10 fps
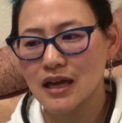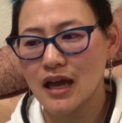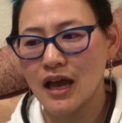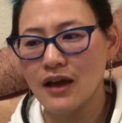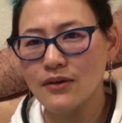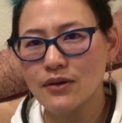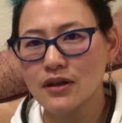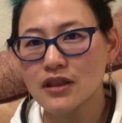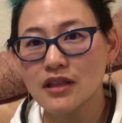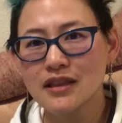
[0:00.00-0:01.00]
how
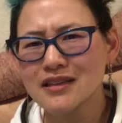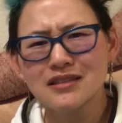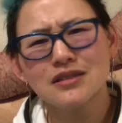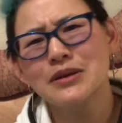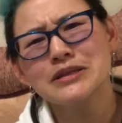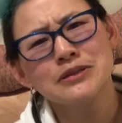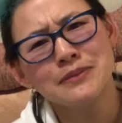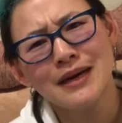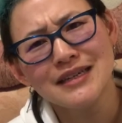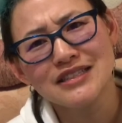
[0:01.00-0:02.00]
they just create too
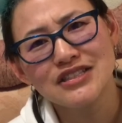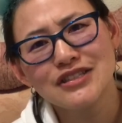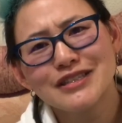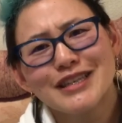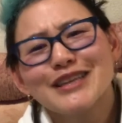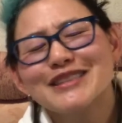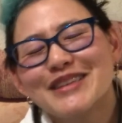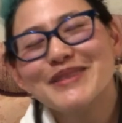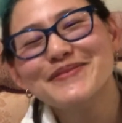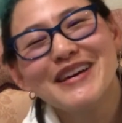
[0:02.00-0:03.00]
much. There's just
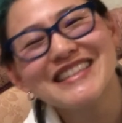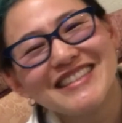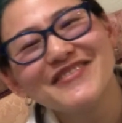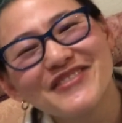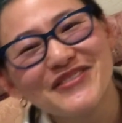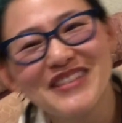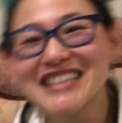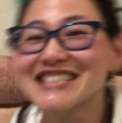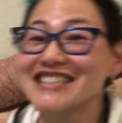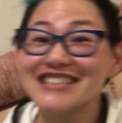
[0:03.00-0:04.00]
too much
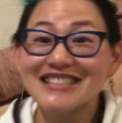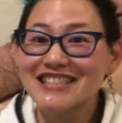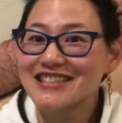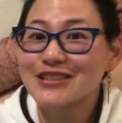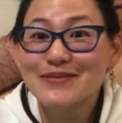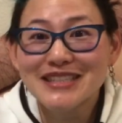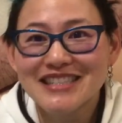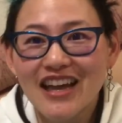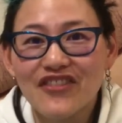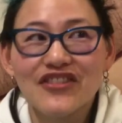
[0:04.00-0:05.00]
information. There's just too much
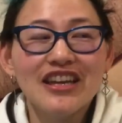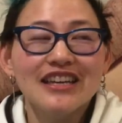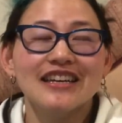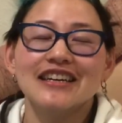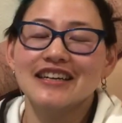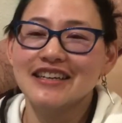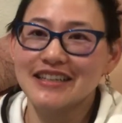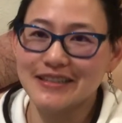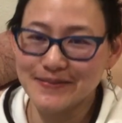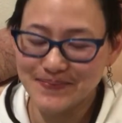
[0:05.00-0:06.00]
stuff.
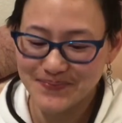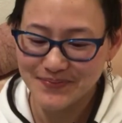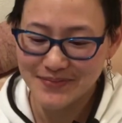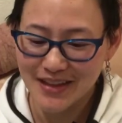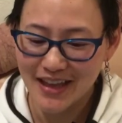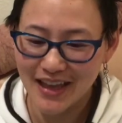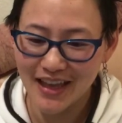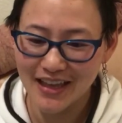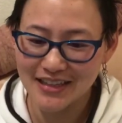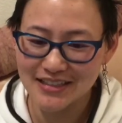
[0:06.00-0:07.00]
Um,
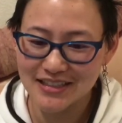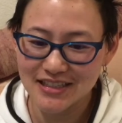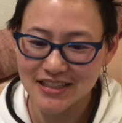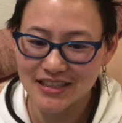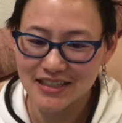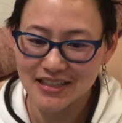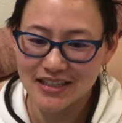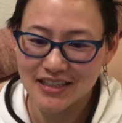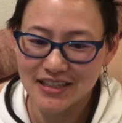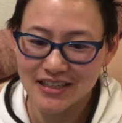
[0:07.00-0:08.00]
and
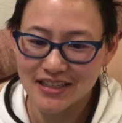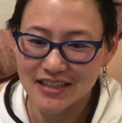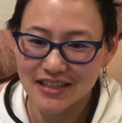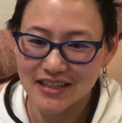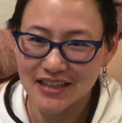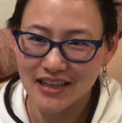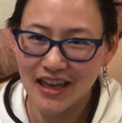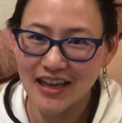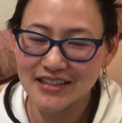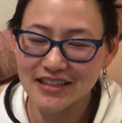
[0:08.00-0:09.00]

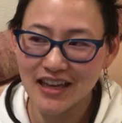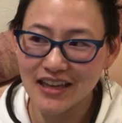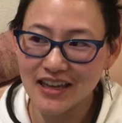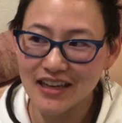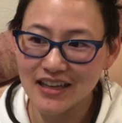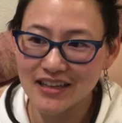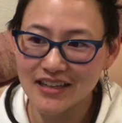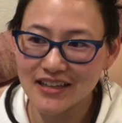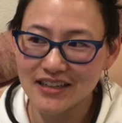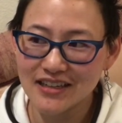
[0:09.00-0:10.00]
and I
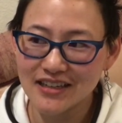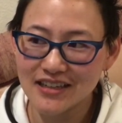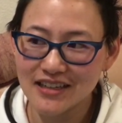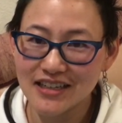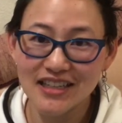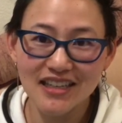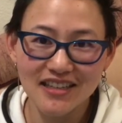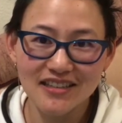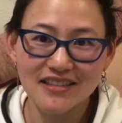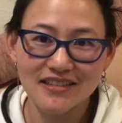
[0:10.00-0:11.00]
uh, I dig
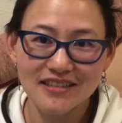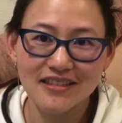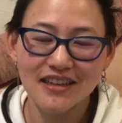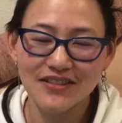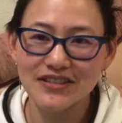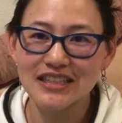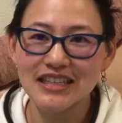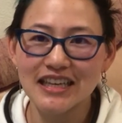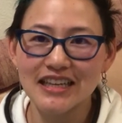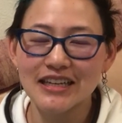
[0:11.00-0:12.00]
it. I really
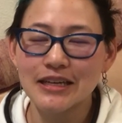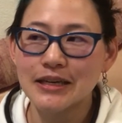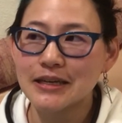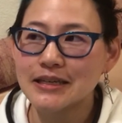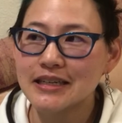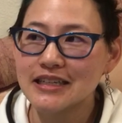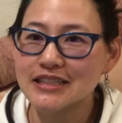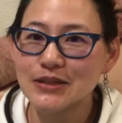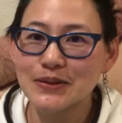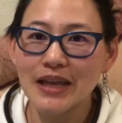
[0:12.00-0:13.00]
dig it. And
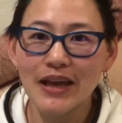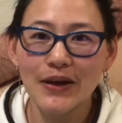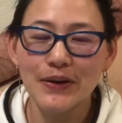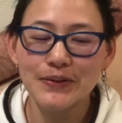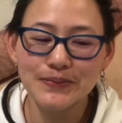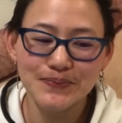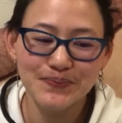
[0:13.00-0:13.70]
so now